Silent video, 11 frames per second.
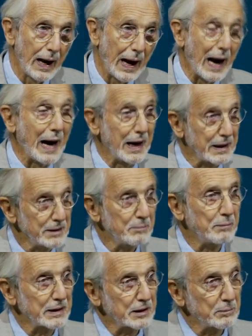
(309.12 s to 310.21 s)
And
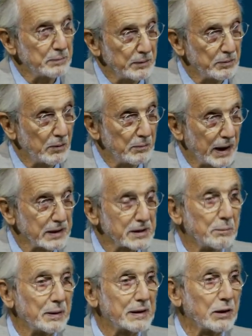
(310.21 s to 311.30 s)
better people makes a
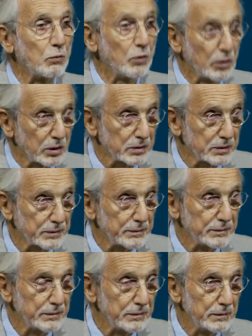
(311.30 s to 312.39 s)
better world,
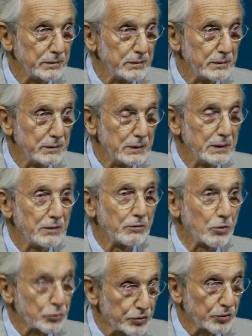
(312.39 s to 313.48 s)
for
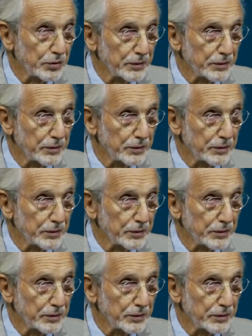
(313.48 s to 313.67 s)
sure.